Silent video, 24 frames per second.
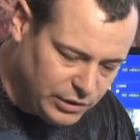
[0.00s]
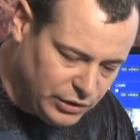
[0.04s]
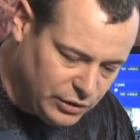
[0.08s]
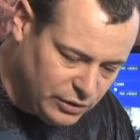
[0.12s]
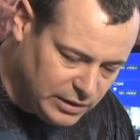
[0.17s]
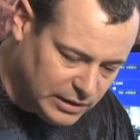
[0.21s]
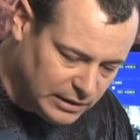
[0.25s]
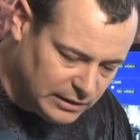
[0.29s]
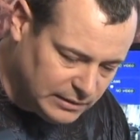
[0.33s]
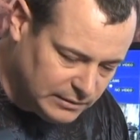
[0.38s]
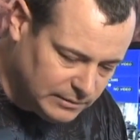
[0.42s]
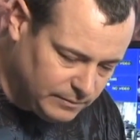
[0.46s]
you
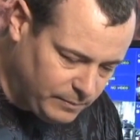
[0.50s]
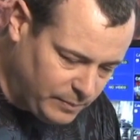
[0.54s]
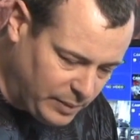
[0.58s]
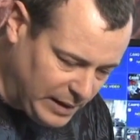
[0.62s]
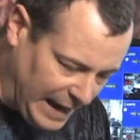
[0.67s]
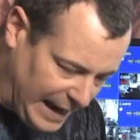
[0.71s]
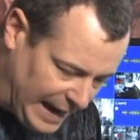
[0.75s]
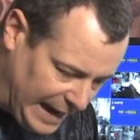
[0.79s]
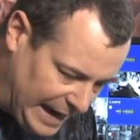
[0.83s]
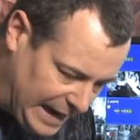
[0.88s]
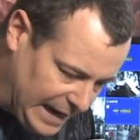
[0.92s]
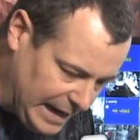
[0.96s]
can
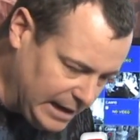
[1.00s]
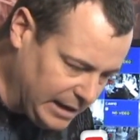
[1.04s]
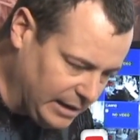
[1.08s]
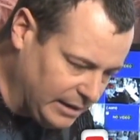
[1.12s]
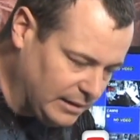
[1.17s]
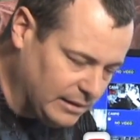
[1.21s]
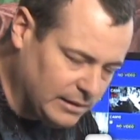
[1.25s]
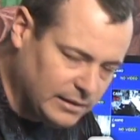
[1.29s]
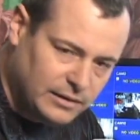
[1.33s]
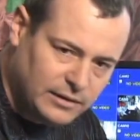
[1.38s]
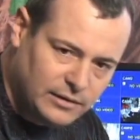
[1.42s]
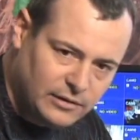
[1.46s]
paint
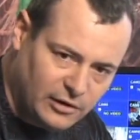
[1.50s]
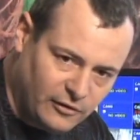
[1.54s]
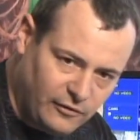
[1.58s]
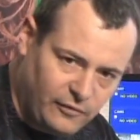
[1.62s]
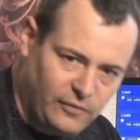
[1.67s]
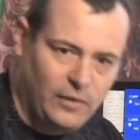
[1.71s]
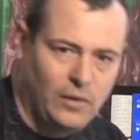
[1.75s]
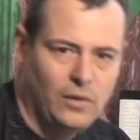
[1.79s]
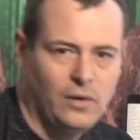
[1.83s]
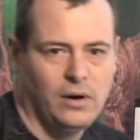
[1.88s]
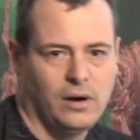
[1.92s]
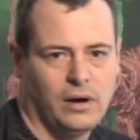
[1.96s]
the
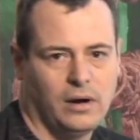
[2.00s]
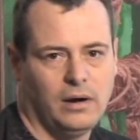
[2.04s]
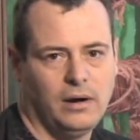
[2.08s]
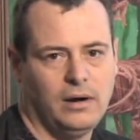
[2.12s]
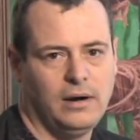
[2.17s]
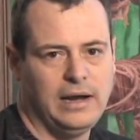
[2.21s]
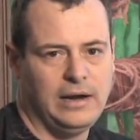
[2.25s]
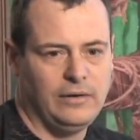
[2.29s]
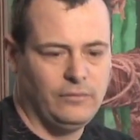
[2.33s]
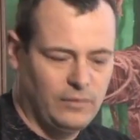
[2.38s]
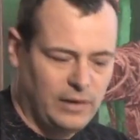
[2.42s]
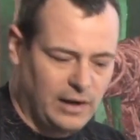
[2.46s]
floor
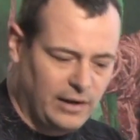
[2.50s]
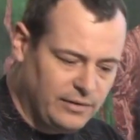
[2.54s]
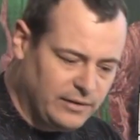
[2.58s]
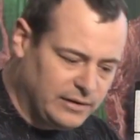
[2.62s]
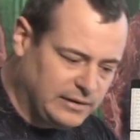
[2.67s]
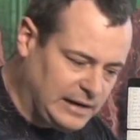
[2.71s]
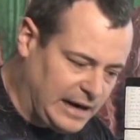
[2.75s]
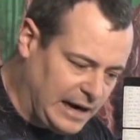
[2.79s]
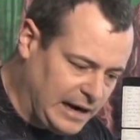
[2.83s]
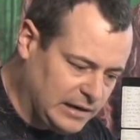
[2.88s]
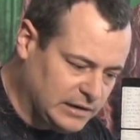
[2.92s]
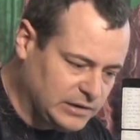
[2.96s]
and run the
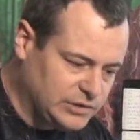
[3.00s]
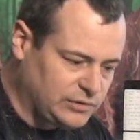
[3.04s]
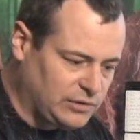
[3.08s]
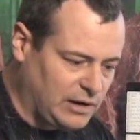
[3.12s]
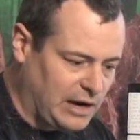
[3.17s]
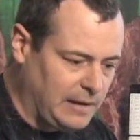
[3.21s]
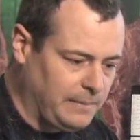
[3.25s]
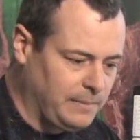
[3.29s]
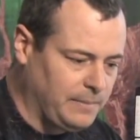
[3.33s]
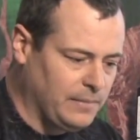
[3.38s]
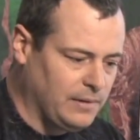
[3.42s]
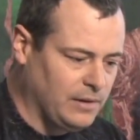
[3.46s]
tiger
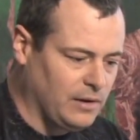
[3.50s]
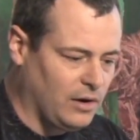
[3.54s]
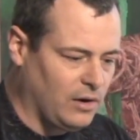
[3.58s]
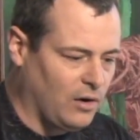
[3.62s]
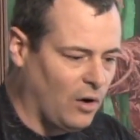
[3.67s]
stripe